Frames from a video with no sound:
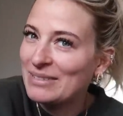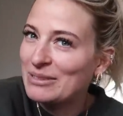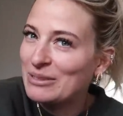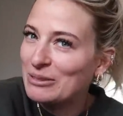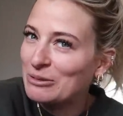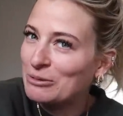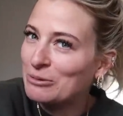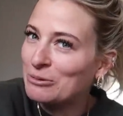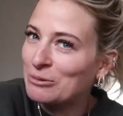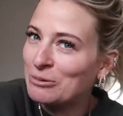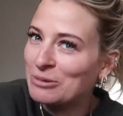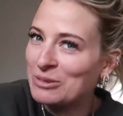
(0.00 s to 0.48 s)

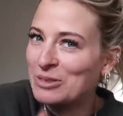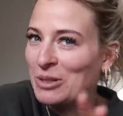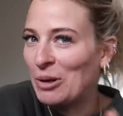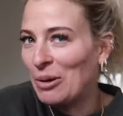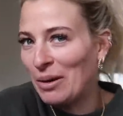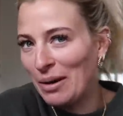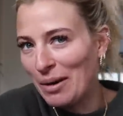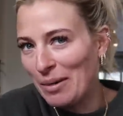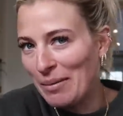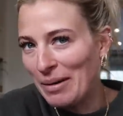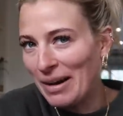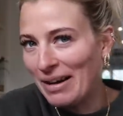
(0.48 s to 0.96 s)
oh, don't
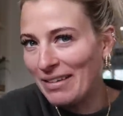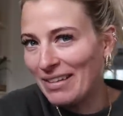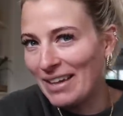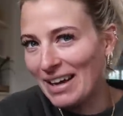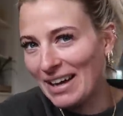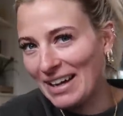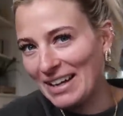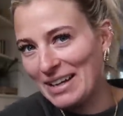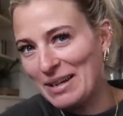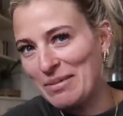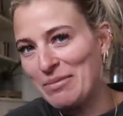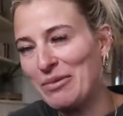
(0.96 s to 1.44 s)
know about
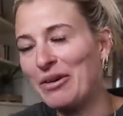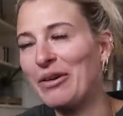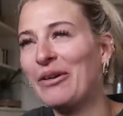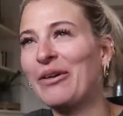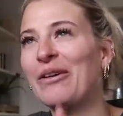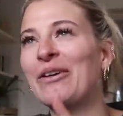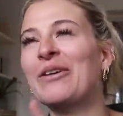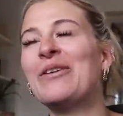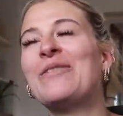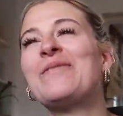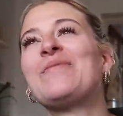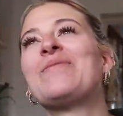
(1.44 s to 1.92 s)
that
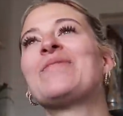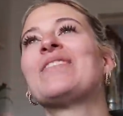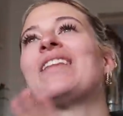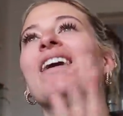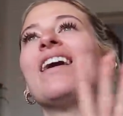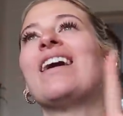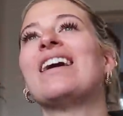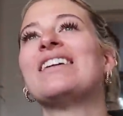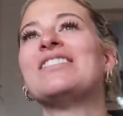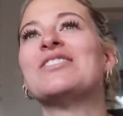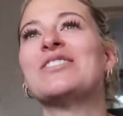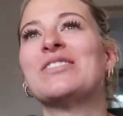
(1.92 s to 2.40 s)
anymore,
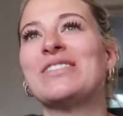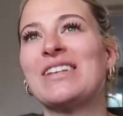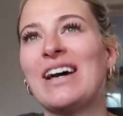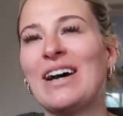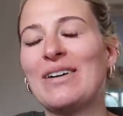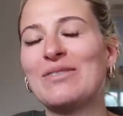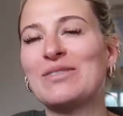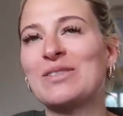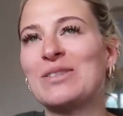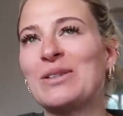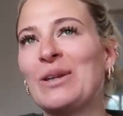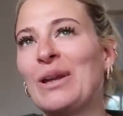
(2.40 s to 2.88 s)
I just
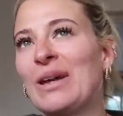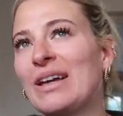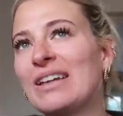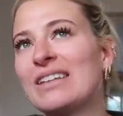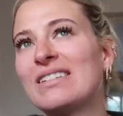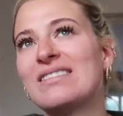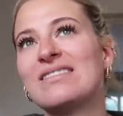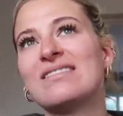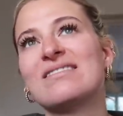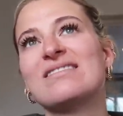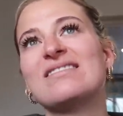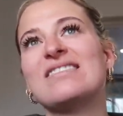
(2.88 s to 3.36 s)
have to,
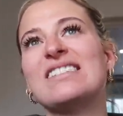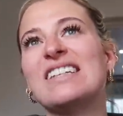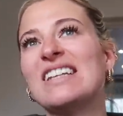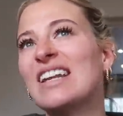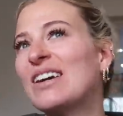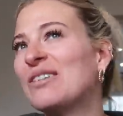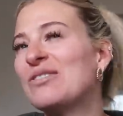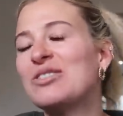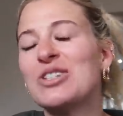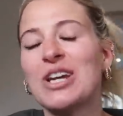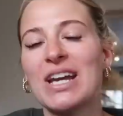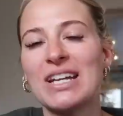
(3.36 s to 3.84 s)
like, you
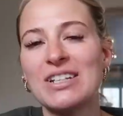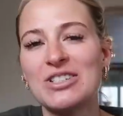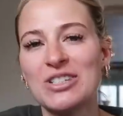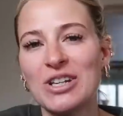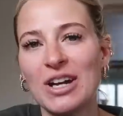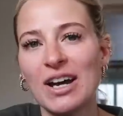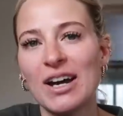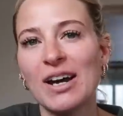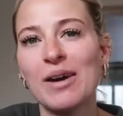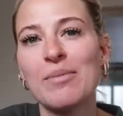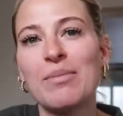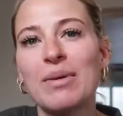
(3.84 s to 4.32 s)
know, change
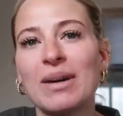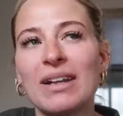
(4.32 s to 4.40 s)
it up.